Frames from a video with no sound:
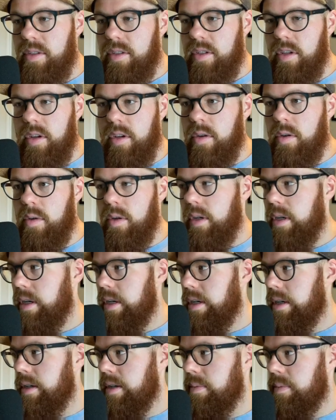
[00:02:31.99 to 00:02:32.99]
So
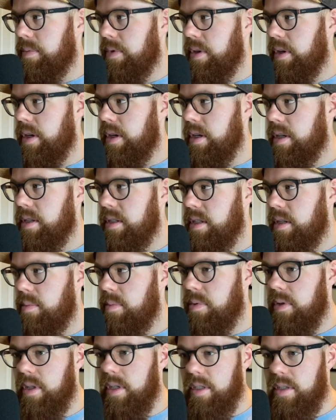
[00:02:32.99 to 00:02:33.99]
um, the C++
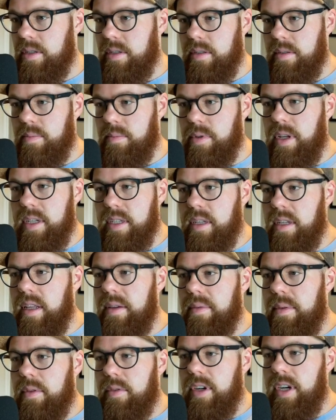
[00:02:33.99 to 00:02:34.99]
plus
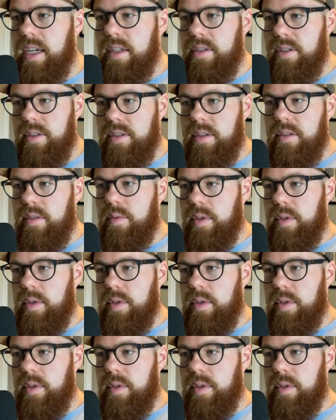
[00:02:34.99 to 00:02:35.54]
11 threads,